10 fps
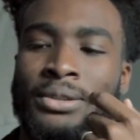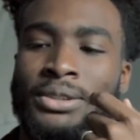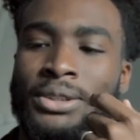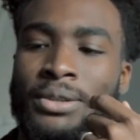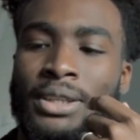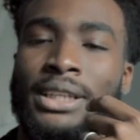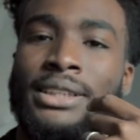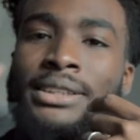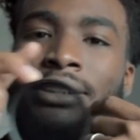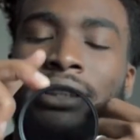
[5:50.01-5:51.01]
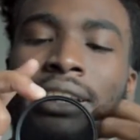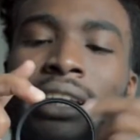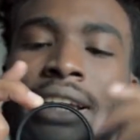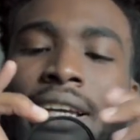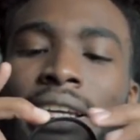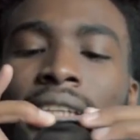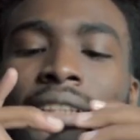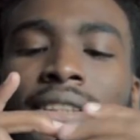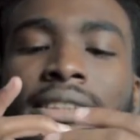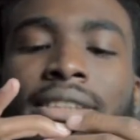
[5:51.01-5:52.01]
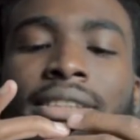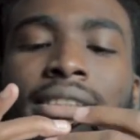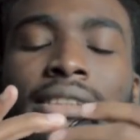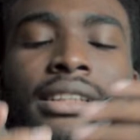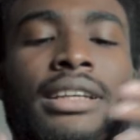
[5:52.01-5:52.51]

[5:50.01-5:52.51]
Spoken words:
So this is